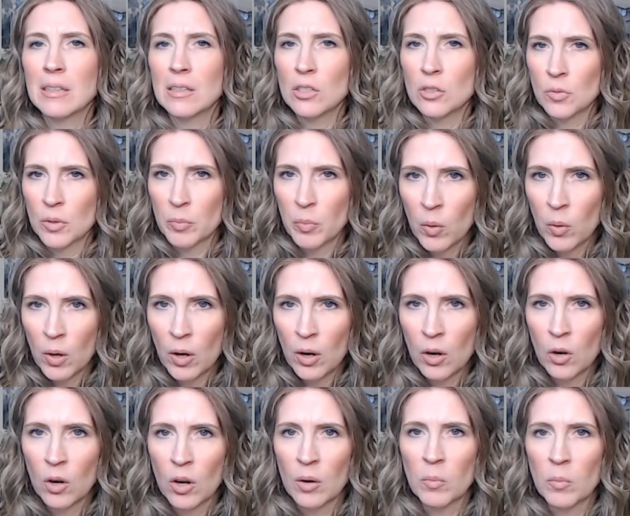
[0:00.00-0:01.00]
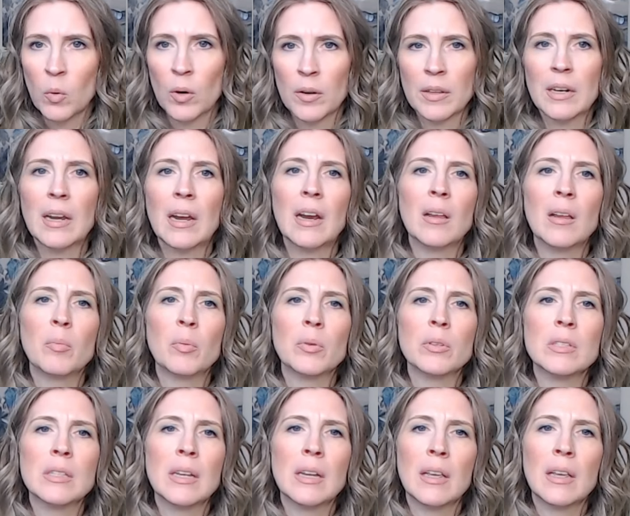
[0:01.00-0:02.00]
this report, or more than
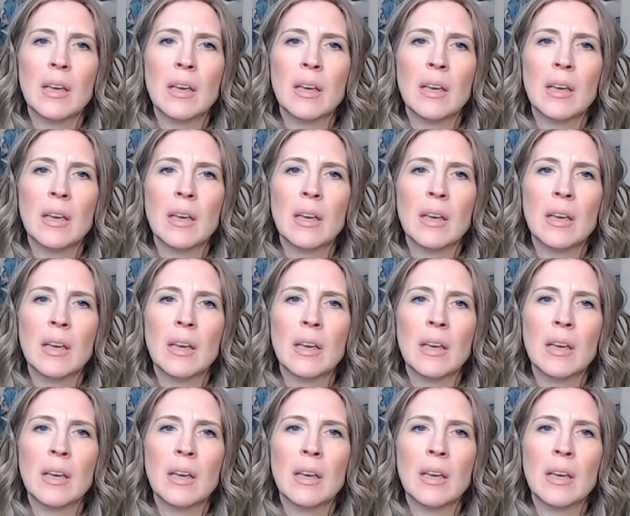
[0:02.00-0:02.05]
80%,